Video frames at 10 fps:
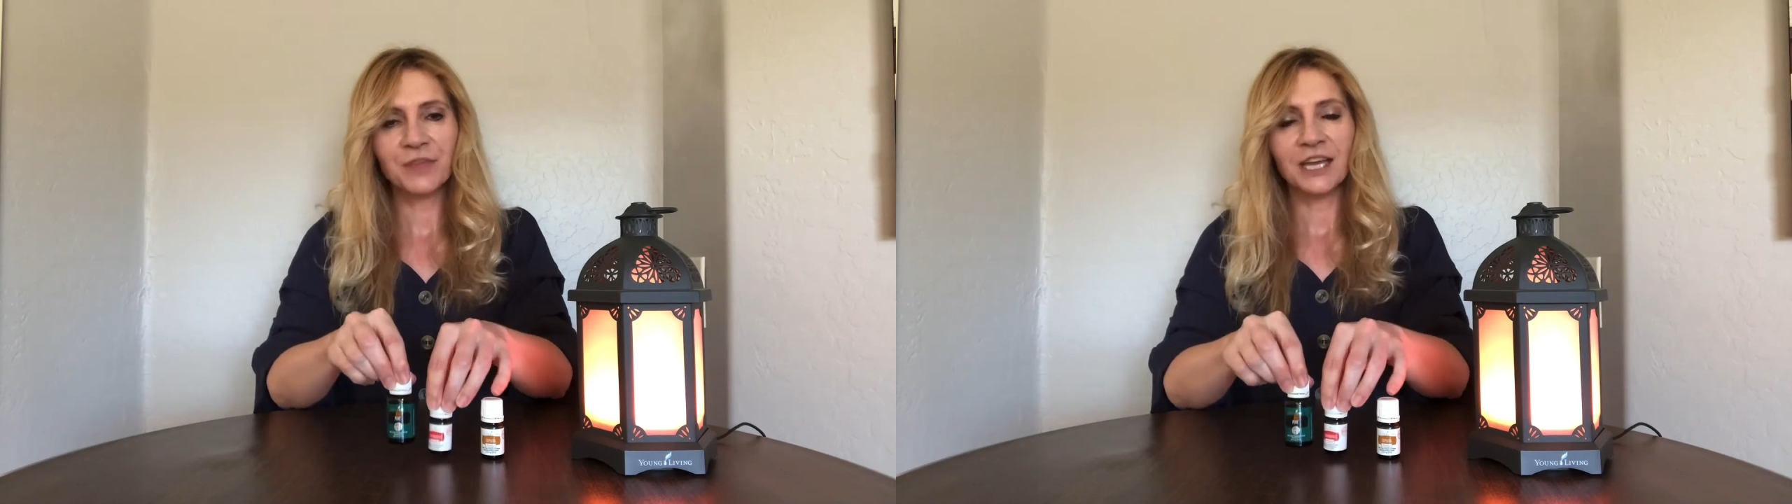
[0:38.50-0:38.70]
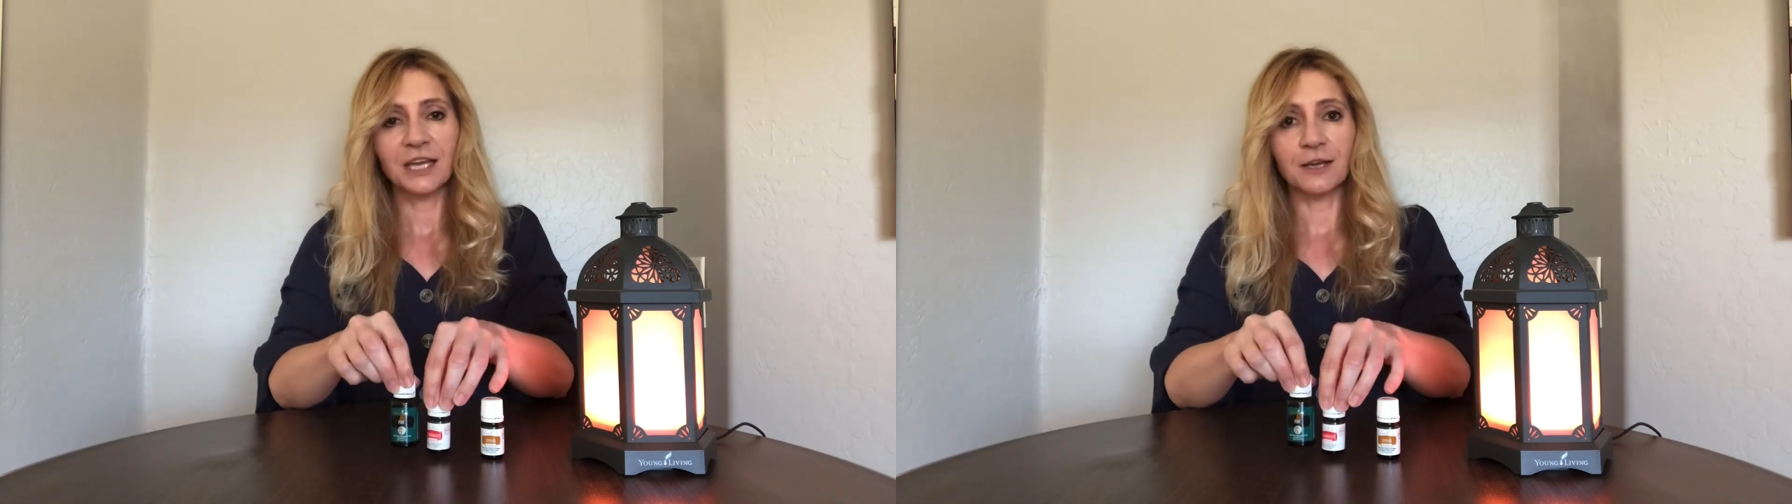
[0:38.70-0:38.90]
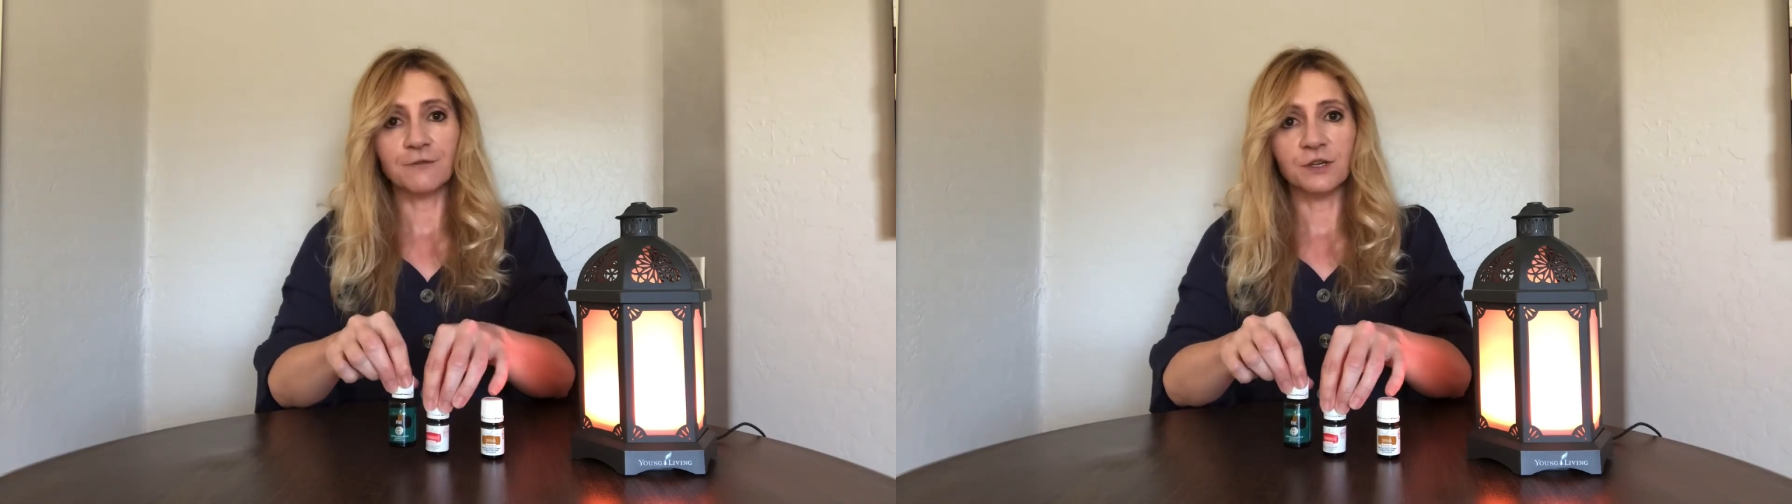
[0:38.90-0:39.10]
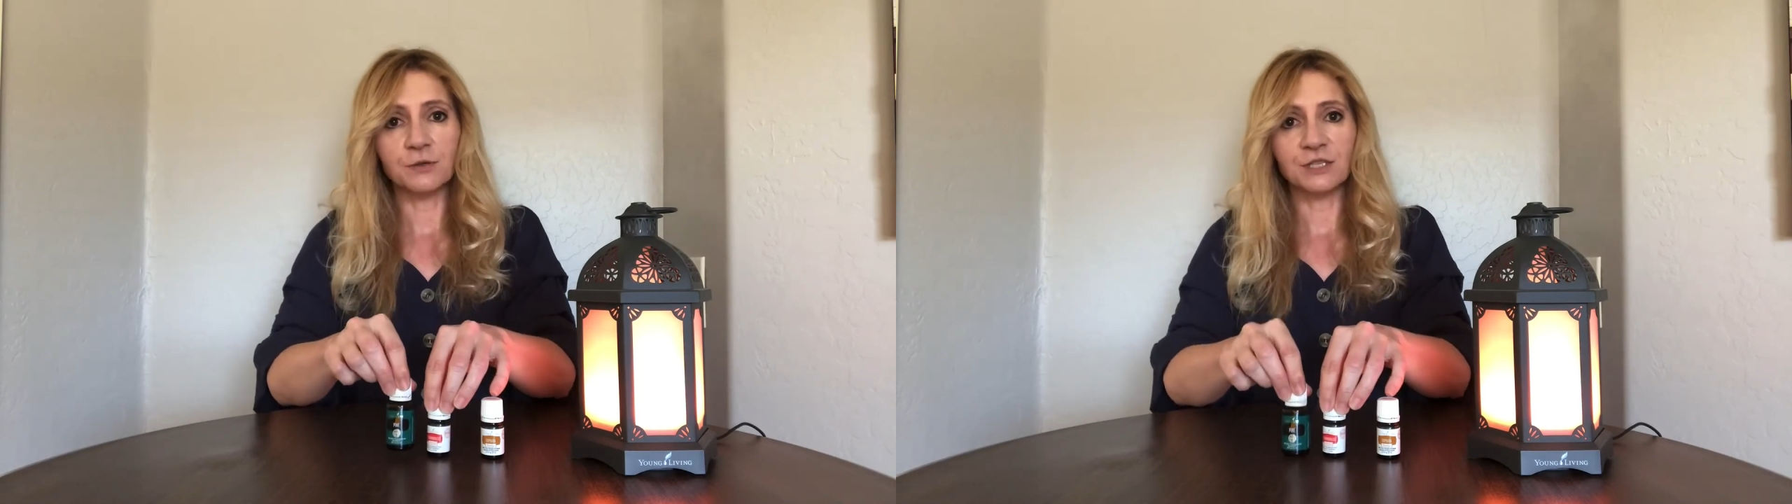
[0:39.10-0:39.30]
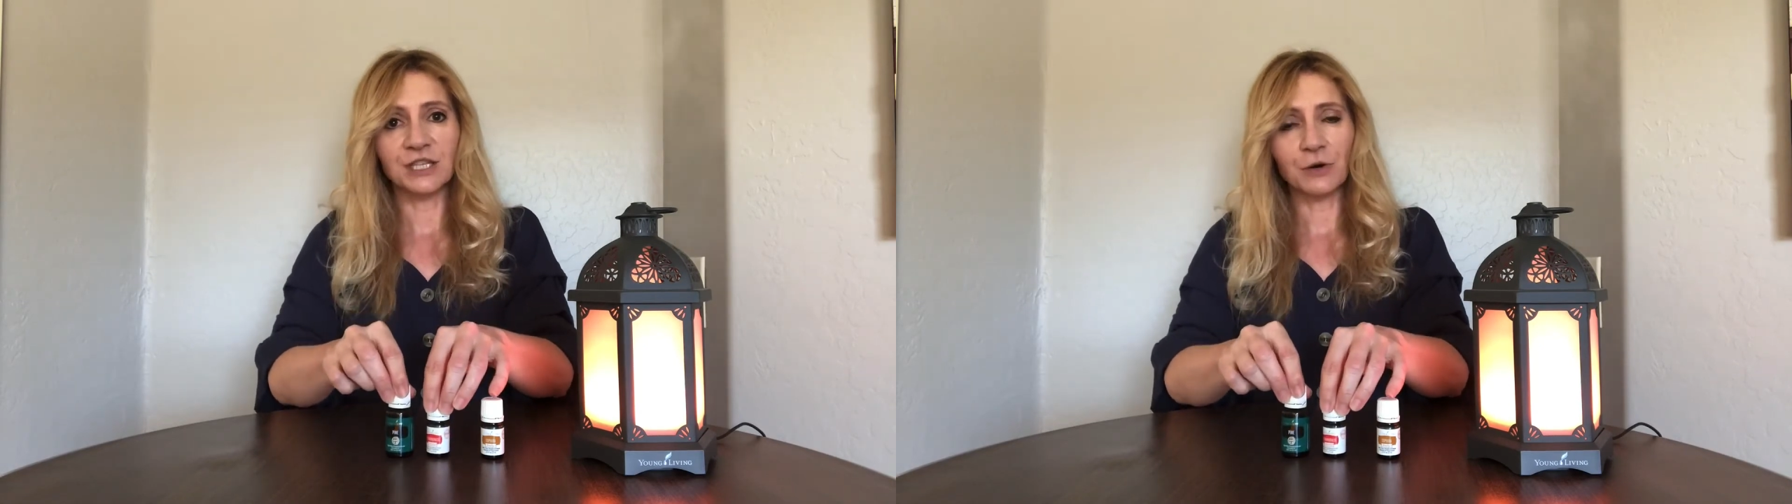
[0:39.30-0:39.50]
If you
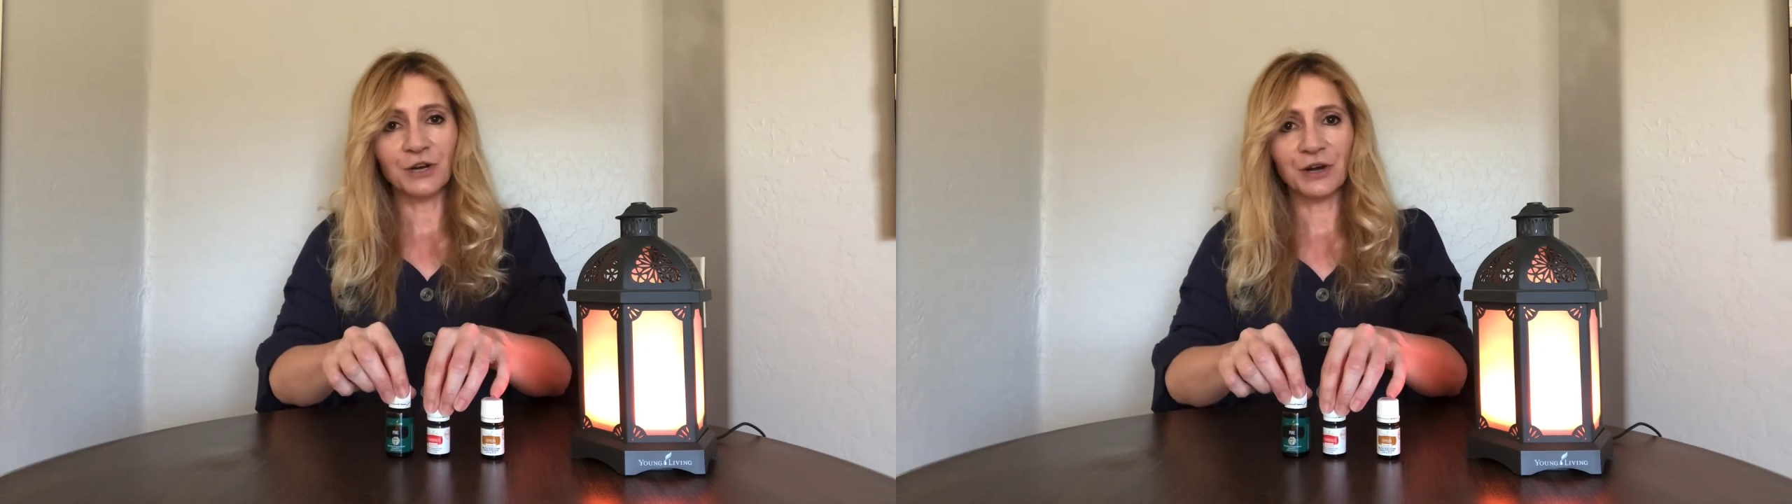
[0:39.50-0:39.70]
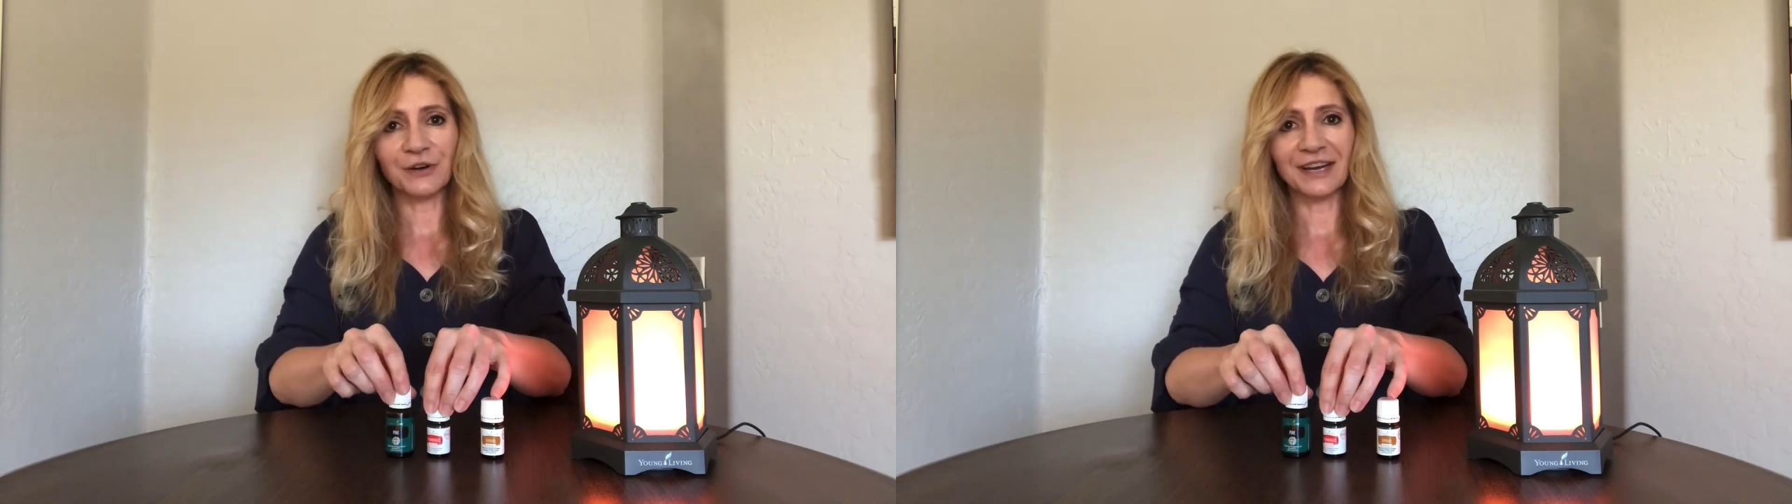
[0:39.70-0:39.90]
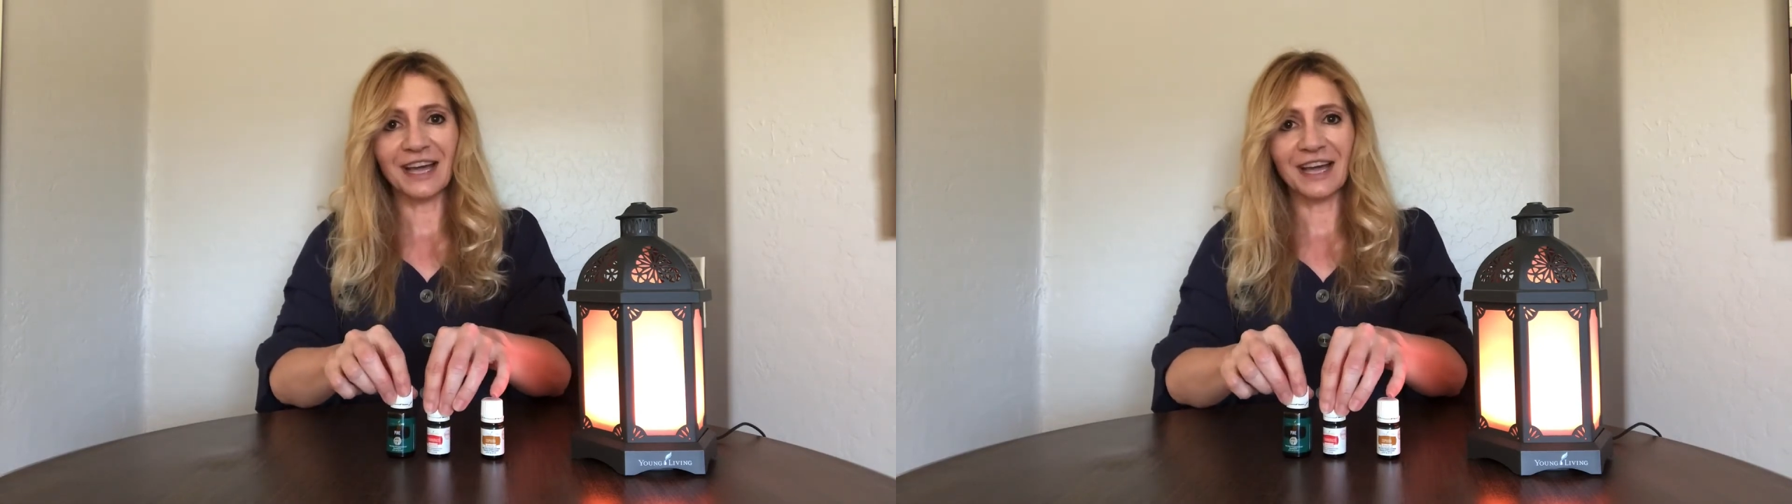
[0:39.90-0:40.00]
don't already